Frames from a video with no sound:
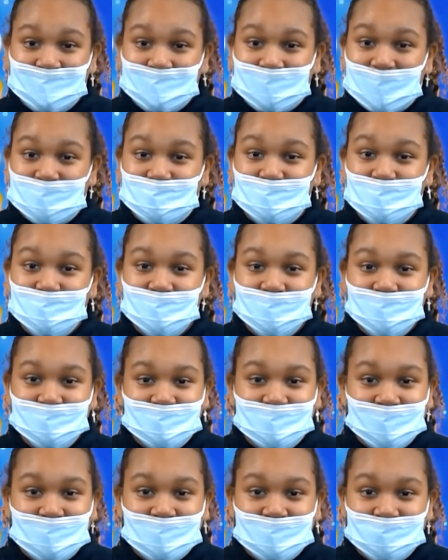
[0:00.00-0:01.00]
Happy
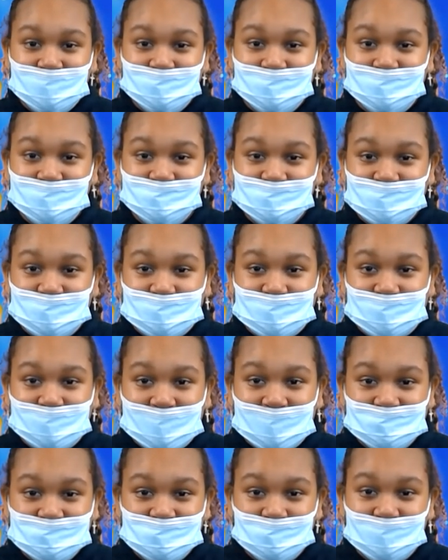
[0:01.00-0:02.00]
birthday. Let's go back
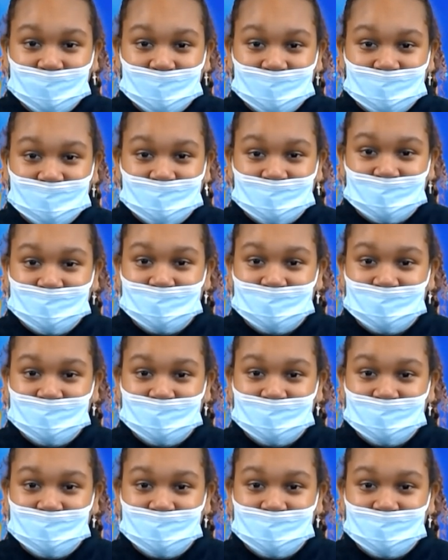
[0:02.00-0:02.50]
to Peyton.